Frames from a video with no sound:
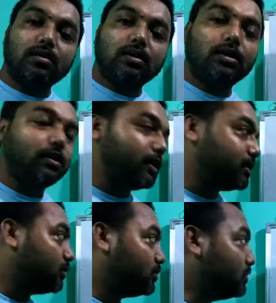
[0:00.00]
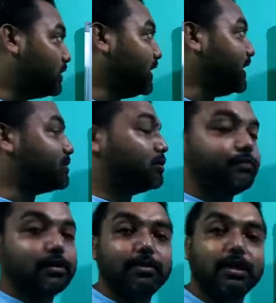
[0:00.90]
Now let us go to the next
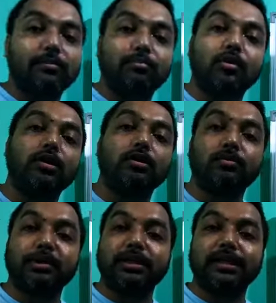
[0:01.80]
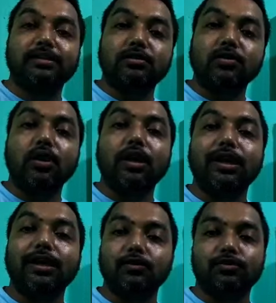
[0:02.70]
topic, very important topic, that is
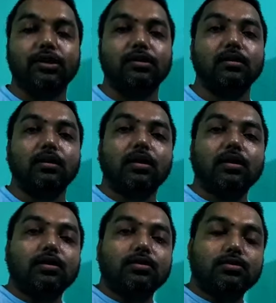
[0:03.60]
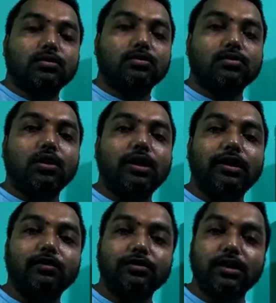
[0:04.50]
soil erosion. So soil
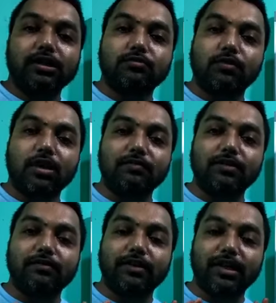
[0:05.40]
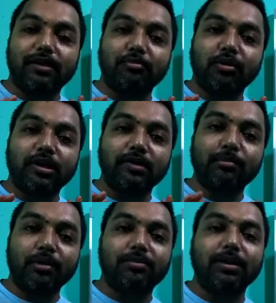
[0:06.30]
erosion is one of the very important
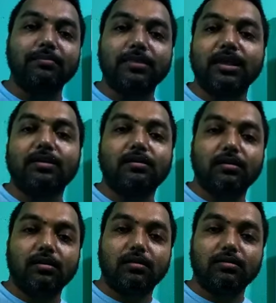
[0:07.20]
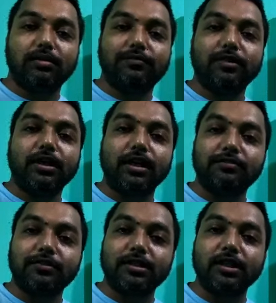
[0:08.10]
problem that different
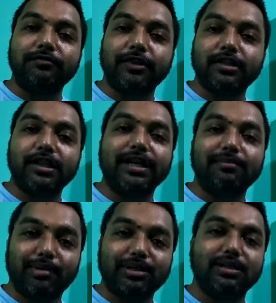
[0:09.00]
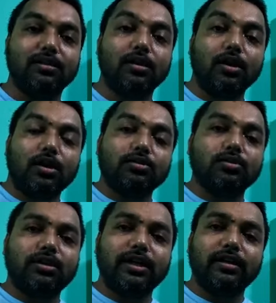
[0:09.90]
countries are facing at present.
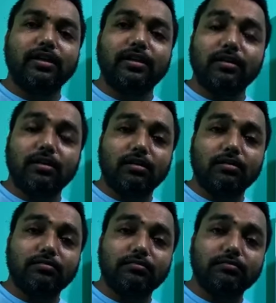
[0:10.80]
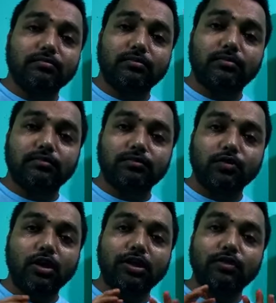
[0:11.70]
So there are
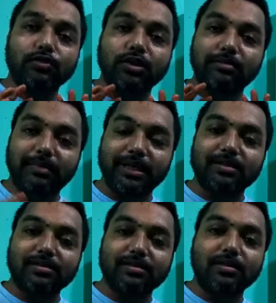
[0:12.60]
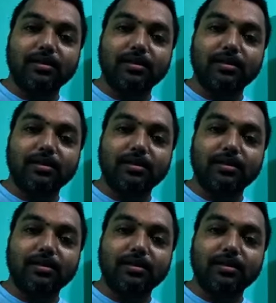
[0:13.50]
soil erosion means